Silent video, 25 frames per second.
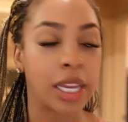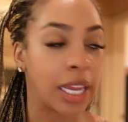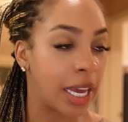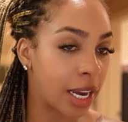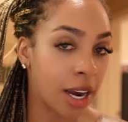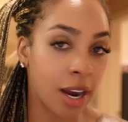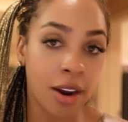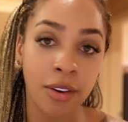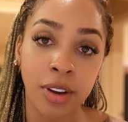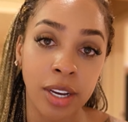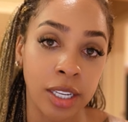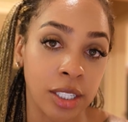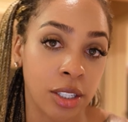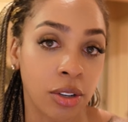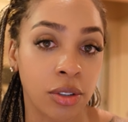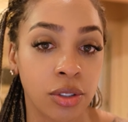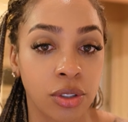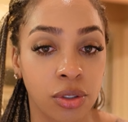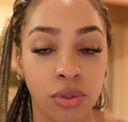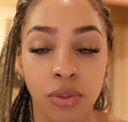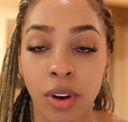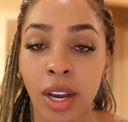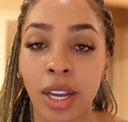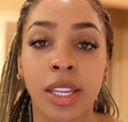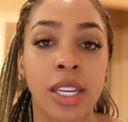Like I already told
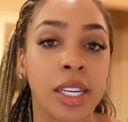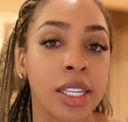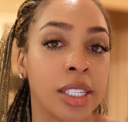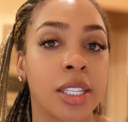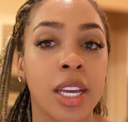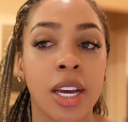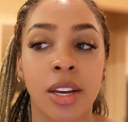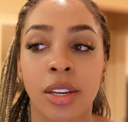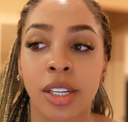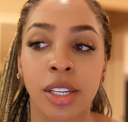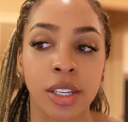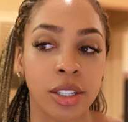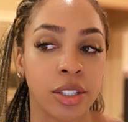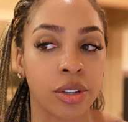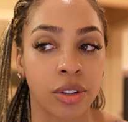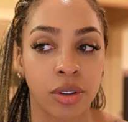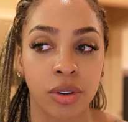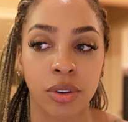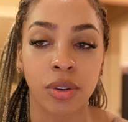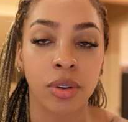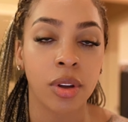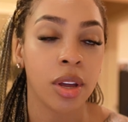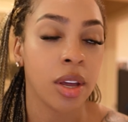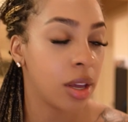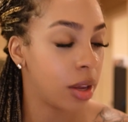you, write things down in your
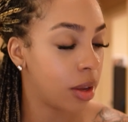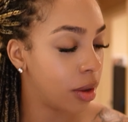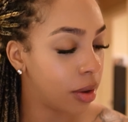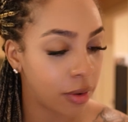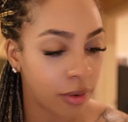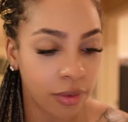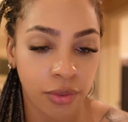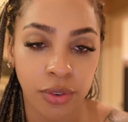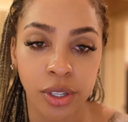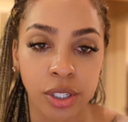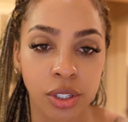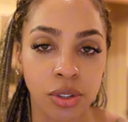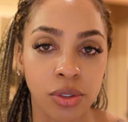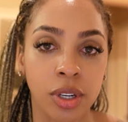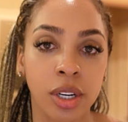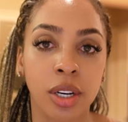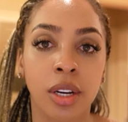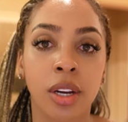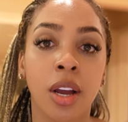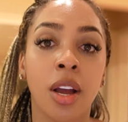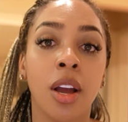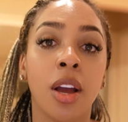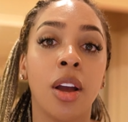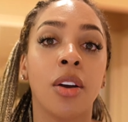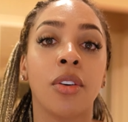journal. For sure.
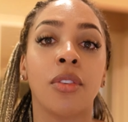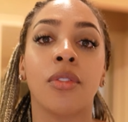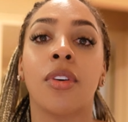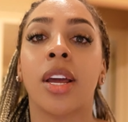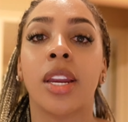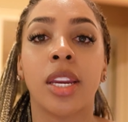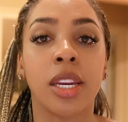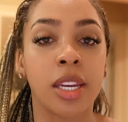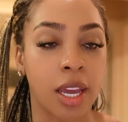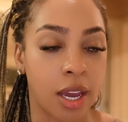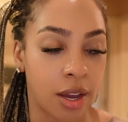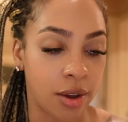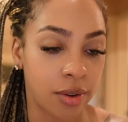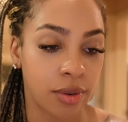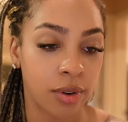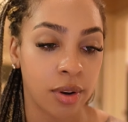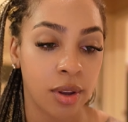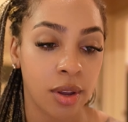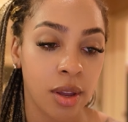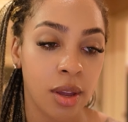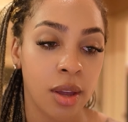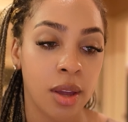Write it down.